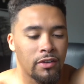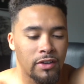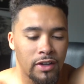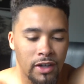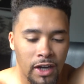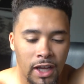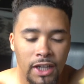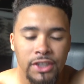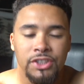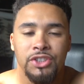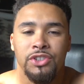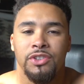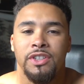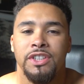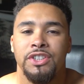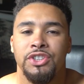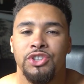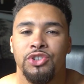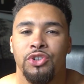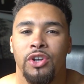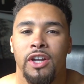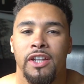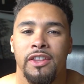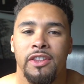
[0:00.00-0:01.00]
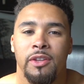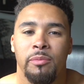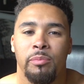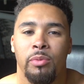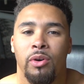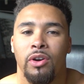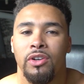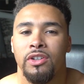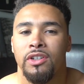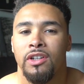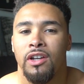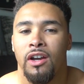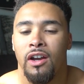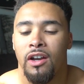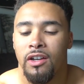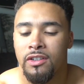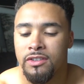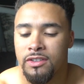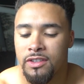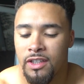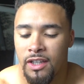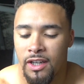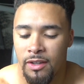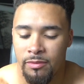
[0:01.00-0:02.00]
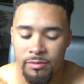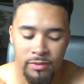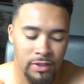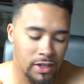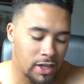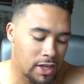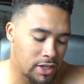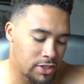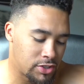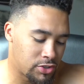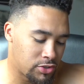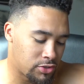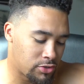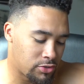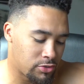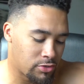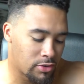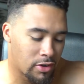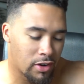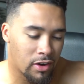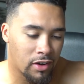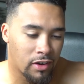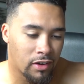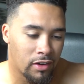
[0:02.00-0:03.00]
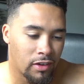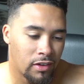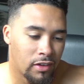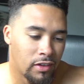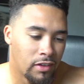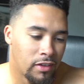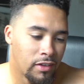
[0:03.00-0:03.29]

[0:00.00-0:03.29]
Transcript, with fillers: Glad you enjoyed the podcast and I'm glad you are